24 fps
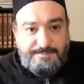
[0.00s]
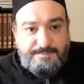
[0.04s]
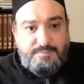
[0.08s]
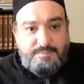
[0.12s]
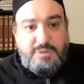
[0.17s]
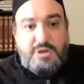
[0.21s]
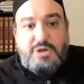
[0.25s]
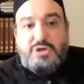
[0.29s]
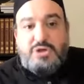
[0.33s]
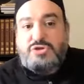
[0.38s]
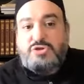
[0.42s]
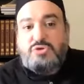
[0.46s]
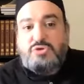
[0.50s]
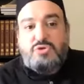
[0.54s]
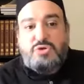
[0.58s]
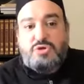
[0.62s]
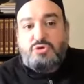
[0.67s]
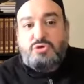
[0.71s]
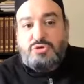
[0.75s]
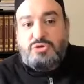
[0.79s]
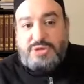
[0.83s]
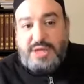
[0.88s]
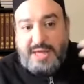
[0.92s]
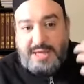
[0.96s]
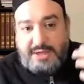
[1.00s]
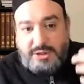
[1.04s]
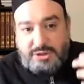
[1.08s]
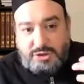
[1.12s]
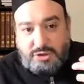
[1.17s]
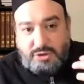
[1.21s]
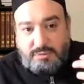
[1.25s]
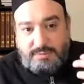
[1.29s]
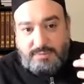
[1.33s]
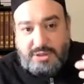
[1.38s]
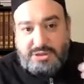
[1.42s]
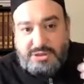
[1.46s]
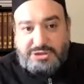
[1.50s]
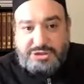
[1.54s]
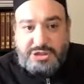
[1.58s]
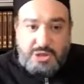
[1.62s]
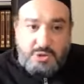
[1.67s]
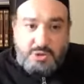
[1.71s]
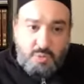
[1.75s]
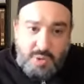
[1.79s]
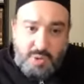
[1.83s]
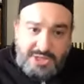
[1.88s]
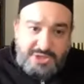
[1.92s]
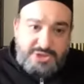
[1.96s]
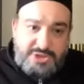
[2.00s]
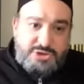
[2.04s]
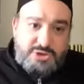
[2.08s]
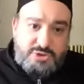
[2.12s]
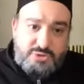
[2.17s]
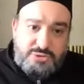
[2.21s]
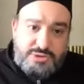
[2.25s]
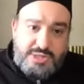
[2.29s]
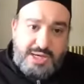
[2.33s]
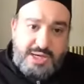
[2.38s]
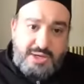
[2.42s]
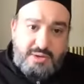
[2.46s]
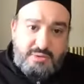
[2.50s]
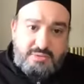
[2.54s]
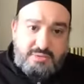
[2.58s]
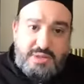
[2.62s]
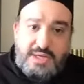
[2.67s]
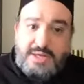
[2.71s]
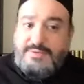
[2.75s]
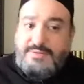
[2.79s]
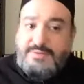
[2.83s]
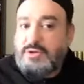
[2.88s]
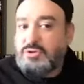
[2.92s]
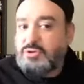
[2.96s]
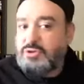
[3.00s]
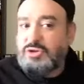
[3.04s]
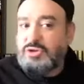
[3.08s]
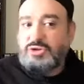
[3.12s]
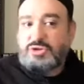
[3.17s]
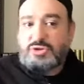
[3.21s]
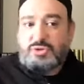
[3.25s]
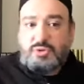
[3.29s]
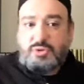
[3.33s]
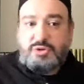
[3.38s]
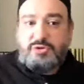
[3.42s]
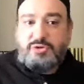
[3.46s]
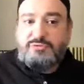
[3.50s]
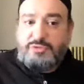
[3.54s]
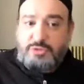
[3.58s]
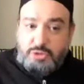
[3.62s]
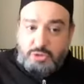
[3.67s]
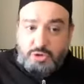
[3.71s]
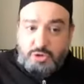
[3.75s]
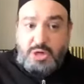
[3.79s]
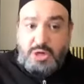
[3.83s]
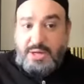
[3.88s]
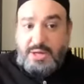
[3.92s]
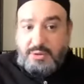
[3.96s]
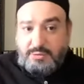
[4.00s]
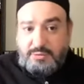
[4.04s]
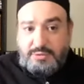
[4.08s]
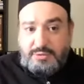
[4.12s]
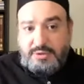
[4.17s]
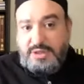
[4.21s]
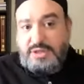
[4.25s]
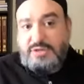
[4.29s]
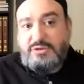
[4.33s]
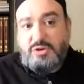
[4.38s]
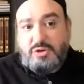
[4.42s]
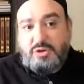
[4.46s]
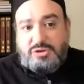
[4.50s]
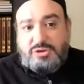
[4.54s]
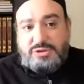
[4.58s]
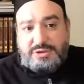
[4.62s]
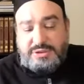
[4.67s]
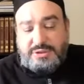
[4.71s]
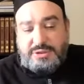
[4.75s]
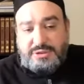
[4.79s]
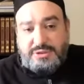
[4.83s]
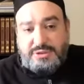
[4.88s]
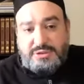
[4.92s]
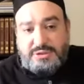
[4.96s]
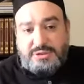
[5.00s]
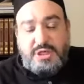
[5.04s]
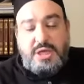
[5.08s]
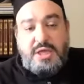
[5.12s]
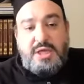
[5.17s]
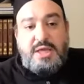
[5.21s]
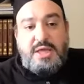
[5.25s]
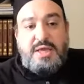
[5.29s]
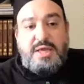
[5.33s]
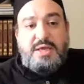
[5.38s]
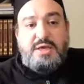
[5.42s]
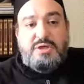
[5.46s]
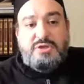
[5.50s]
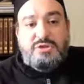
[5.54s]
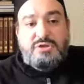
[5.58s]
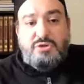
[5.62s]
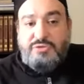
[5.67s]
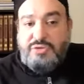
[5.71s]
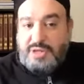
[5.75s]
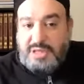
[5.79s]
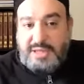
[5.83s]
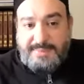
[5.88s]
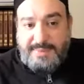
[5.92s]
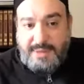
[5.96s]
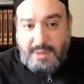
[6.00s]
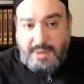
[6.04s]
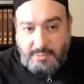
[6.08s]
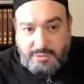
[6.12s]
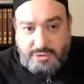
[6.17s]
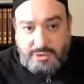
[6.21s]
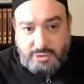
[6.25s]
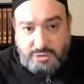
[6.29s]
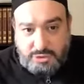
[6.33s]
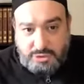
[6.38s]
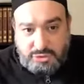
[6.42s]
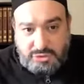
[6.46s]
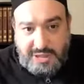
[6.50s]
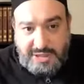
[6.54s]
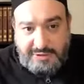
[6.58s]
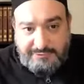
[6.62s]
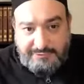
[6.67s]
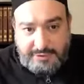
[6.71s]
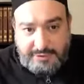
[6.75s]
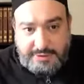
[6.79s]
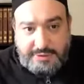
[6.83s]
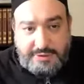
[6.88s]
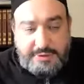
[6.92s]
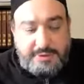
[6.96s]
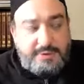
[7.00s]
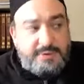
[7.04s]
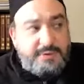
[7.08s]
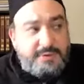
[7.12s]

Because you, you take so much, it weighs you down, and then you just sort of you drown in those things. So think about when you're traveling